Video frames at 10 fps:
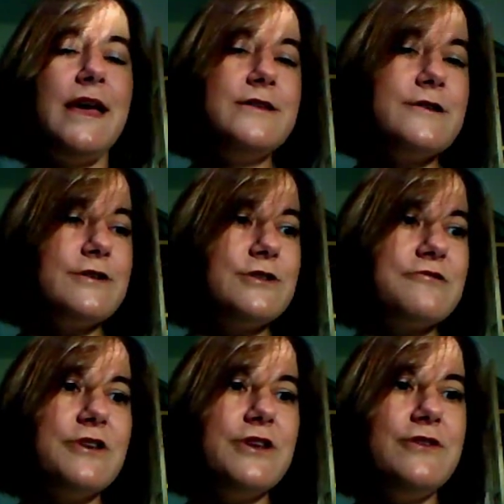And
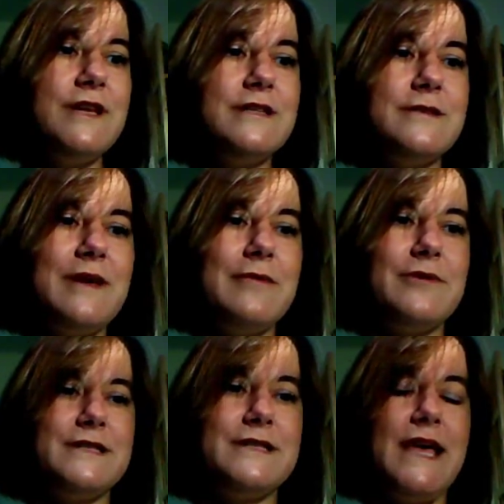nurturer, you need to be
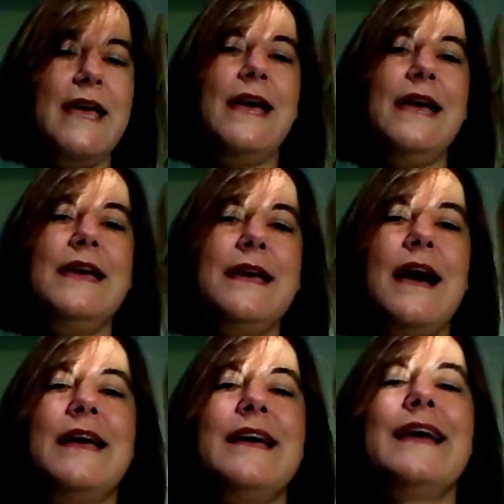able to say, hey,
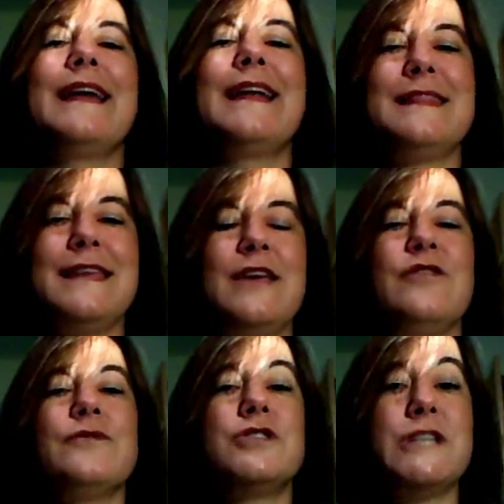I get it.
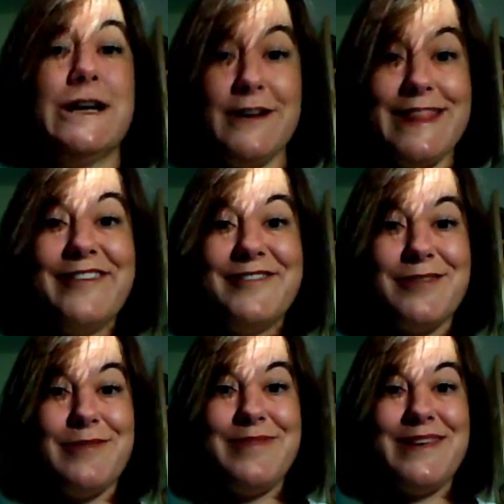Thank you for sharing that
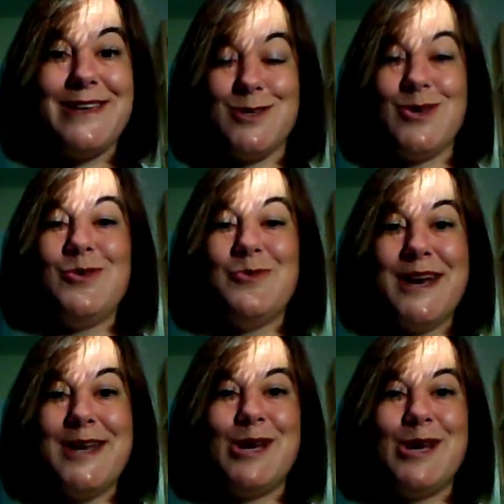with me, because, you know, you
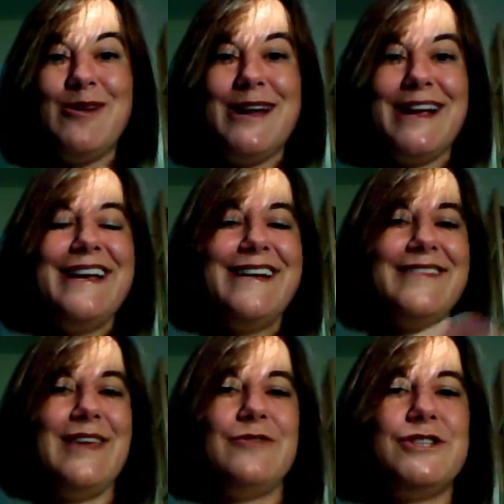wanted sharing.
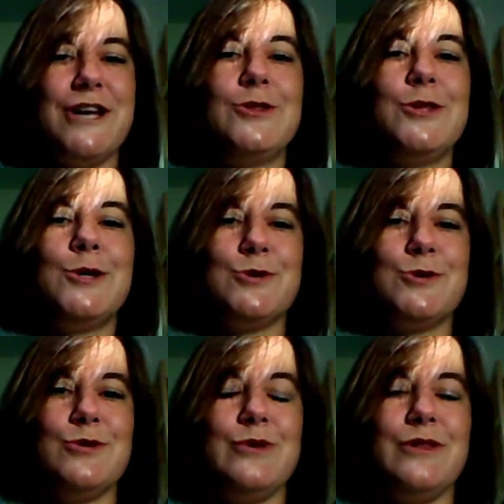They've shared their
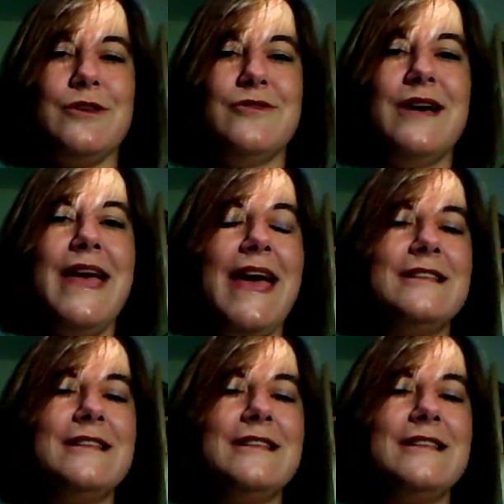truth with you.